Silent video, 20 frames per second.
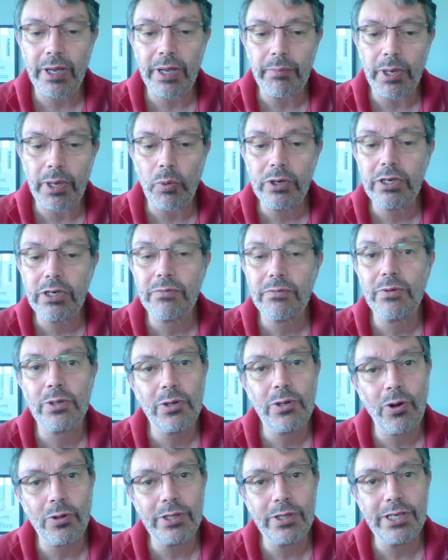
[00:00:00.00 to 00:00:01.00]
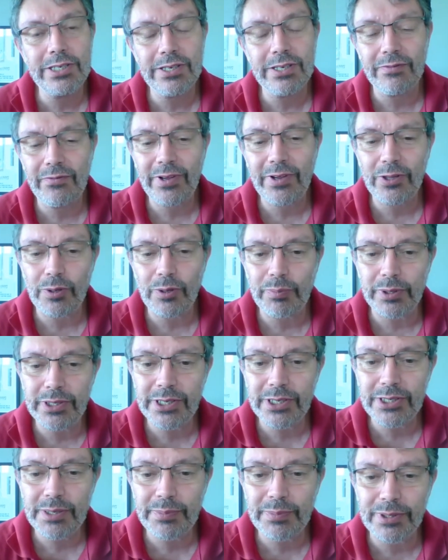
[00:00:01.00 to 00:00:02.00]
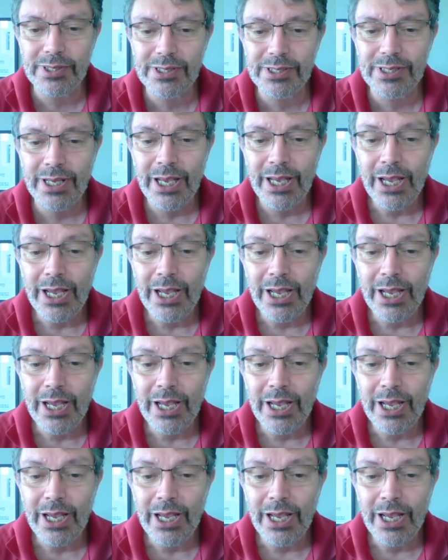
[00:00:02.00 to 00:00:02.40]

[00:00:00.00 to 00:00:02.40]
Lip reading: my wonderful colleagues and fellow participants,